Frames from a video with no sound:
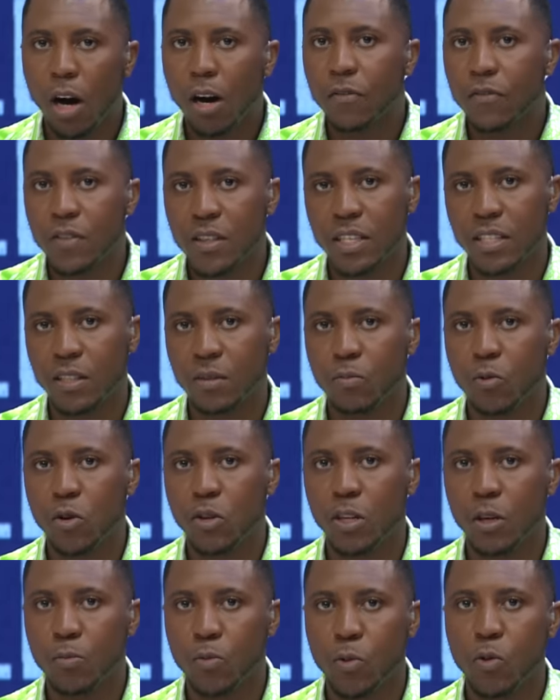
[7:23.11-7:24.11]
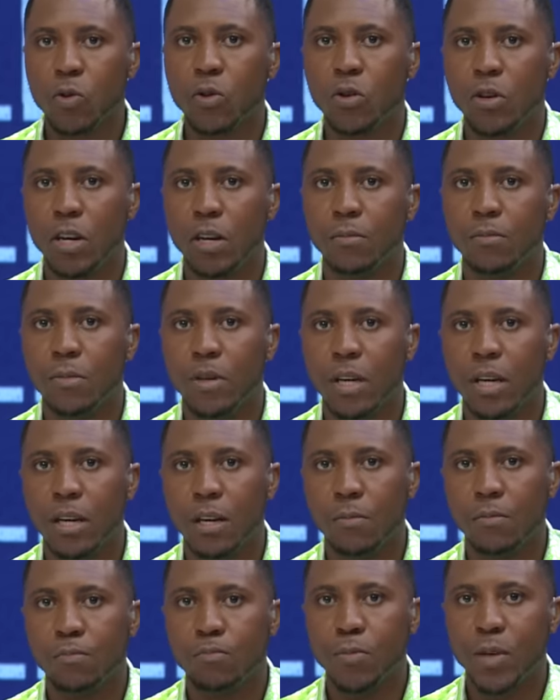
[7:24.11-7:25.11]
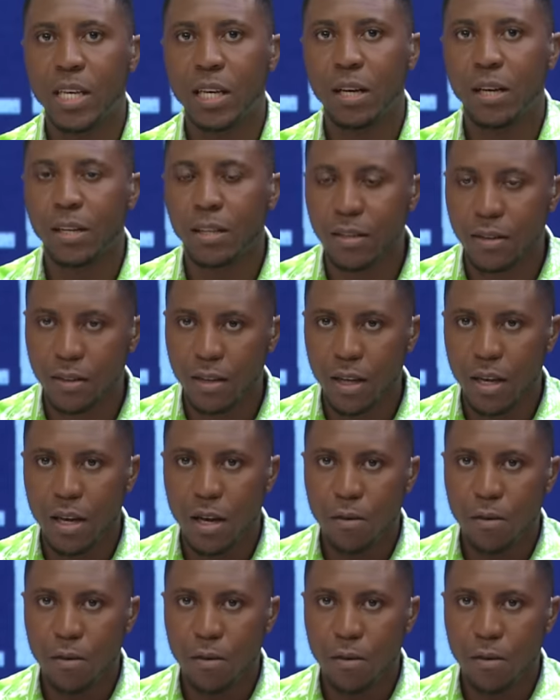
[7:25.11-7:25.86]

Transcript: of this Mona program um, because